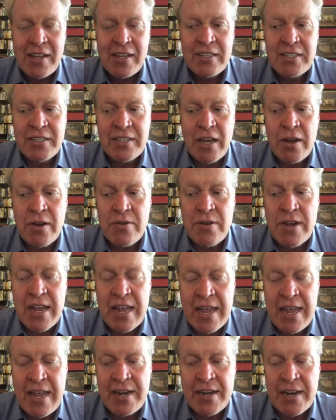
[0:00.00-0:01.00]
So
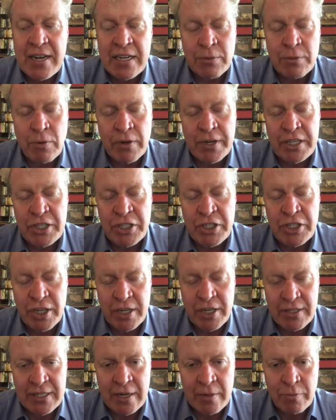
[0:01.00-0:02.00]
he does what he should
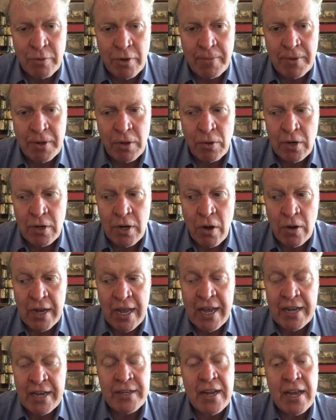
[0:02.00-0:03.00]
have done probably all along
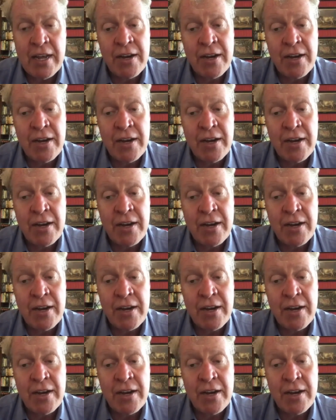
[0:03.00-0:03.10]
and